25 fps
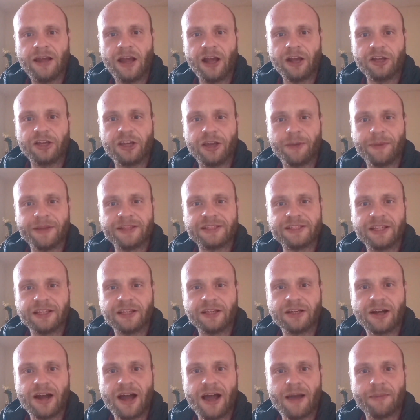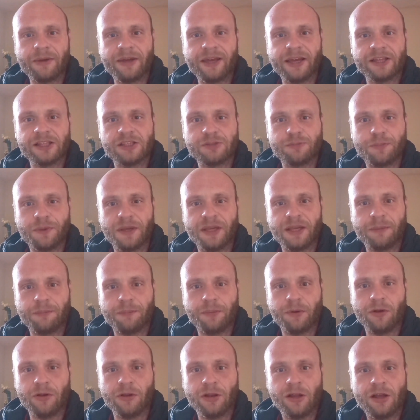and committing crime against
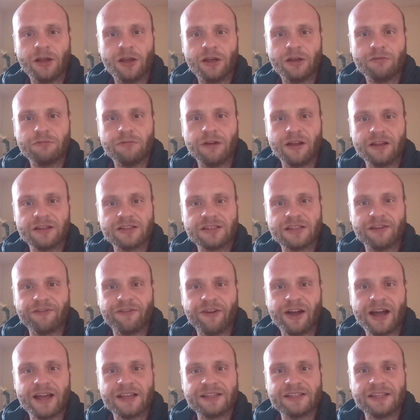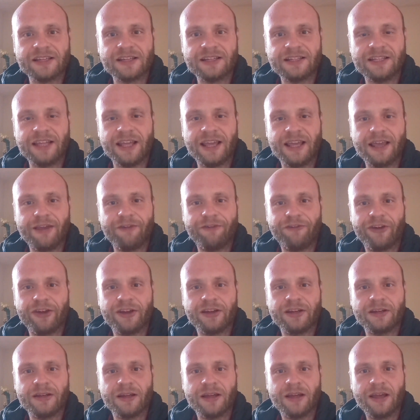people, relativising
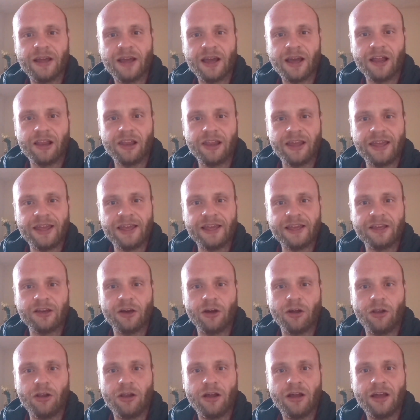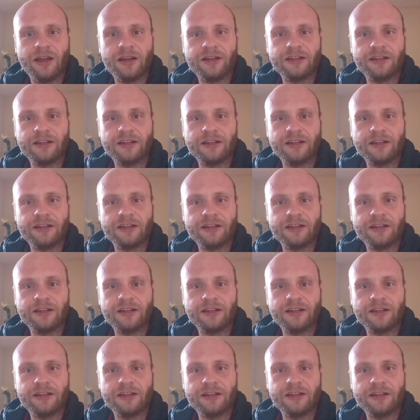deviant, illegal,